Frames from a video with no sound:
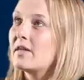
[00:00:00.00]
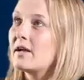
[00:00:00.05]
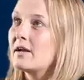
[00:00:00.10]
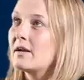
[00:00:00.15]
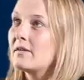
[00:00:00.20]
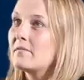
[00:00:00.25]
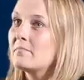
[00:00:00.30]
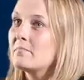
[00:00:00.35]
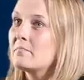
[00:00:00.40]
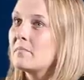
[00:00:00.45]

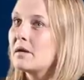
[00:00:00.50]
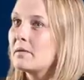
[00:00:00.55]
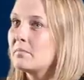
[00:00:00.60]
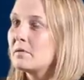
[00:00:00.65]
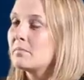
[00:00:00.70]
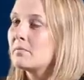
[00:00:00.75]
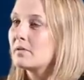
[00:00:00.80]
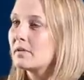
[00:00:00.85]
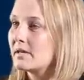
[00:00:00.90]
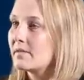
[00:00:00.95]
They made
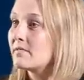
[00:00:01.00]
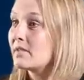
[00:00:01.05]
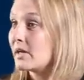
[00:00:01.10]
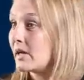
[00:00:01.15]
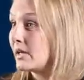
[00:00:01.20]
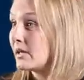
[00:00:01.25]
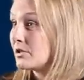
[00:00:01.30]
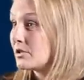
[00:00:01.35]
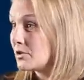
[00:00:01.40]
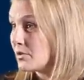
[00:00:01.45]
me believe that
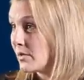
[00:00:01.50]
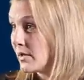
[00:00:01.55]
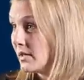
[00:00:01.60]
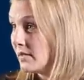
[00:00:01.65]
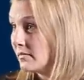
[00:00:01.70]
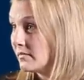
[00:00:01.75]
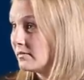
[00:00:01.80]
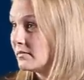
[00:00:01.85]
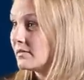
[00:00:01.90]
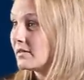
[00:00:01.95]
I could do
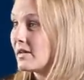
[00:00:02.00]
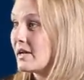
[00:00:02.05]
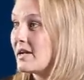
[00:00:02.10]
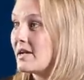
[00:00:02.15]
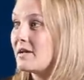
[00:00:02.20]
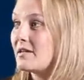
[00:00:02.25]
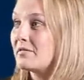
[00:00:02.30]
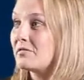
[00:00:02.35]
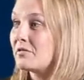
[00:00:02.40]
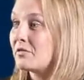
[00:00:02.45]
it.
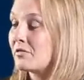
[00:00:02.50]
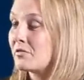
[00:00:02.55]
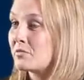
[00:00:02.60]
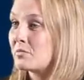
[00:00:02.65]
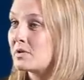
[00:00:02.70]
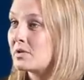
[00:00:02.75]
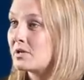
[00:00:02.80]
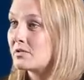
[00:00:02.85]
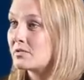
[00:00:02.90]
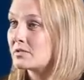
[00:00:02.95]
And
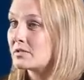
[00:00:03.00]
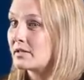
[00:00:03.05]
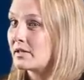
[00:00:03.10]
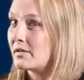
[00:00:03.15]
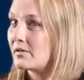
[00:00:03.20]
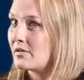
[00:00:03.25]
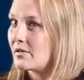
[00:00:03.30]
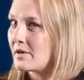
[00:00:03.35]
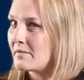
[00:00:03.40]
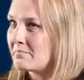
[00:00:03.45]
three years
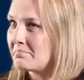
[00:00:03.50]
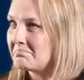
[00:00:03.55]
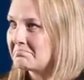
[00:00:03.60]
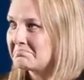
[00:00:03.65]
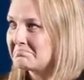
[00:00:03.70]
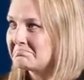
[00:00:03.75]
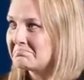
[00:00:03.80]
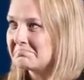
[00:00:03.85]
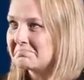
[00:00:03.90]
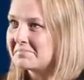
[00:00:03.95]
later, I'm
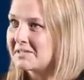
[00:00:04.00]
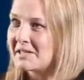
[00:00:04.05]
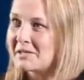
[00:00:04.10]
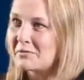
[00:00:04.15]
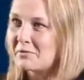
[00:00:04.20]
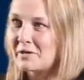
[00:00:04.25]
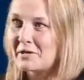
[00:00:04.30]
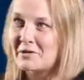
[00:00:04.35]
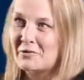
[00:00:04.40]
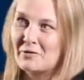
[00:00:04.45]

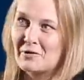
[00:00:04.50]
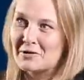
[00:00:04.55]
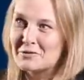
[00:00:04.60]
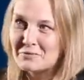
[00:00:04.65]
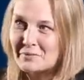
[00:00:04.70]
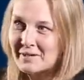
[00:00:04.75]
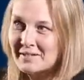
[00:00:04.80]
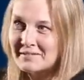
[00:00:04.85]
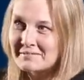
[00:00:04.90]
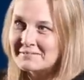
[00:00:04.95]
getting ready to
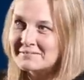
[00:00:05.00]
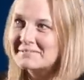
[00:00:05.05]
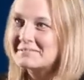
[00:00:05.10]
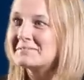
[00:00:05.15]
graduate.